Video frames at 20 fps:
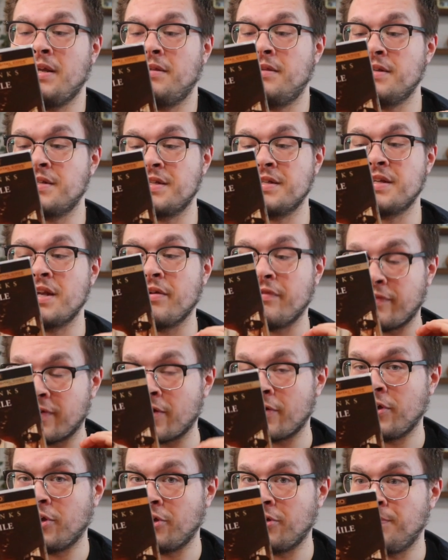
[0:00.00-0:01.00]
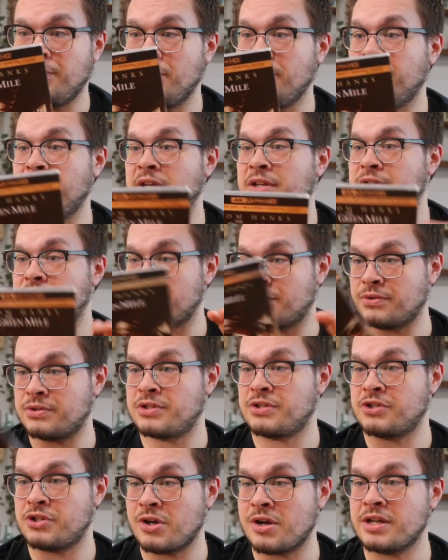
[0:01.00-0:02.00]
This is a very good movie. So is
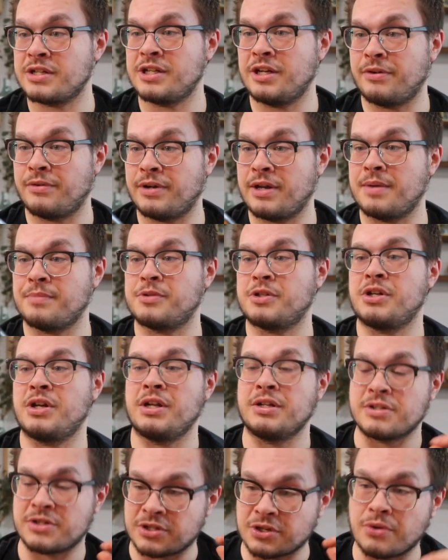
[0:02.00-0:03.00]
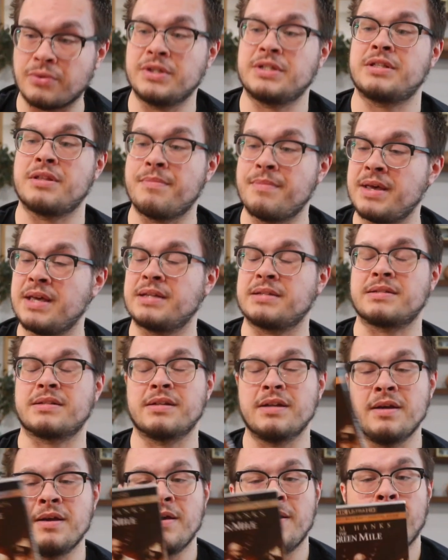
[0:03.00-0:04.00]
The Shawshank Redemption, and so is The Mist.
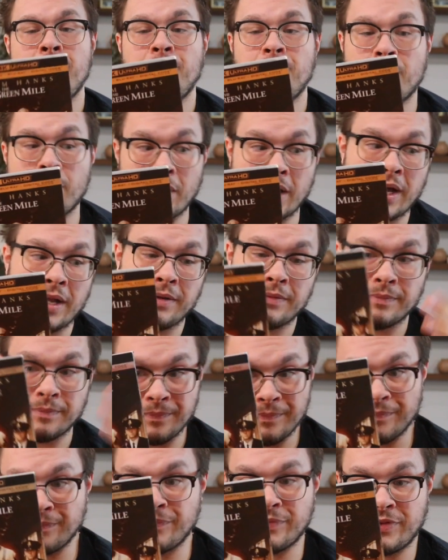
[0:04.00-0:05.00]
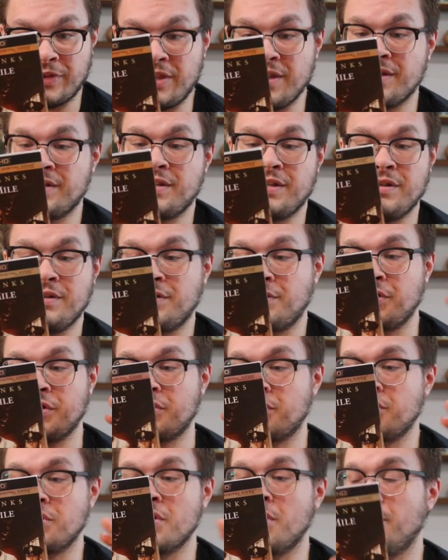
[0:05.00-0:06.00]
But this is
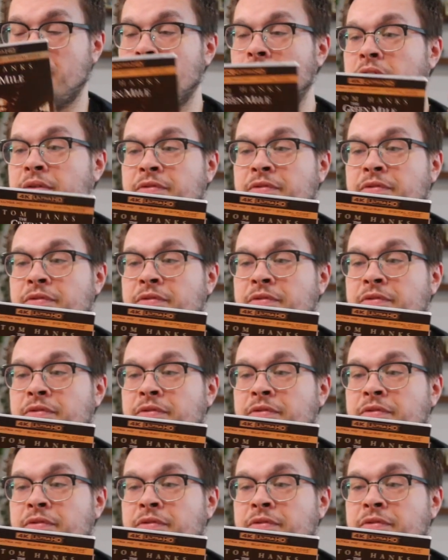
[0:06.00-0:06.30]
just so good.